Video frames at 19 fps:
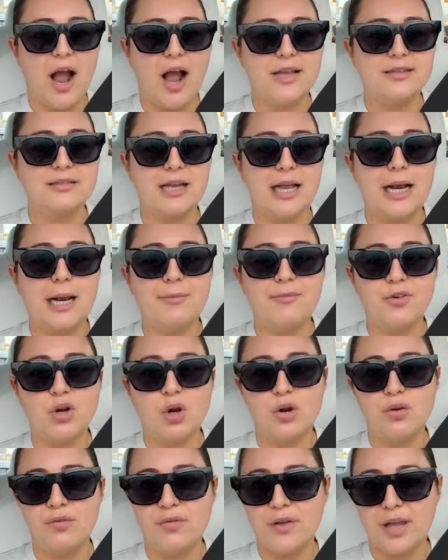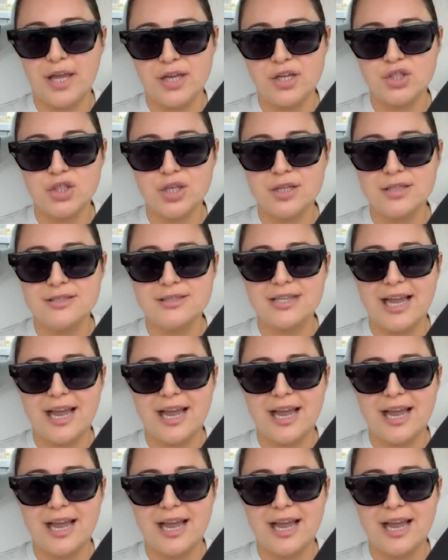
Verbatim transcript: I signed up for notifications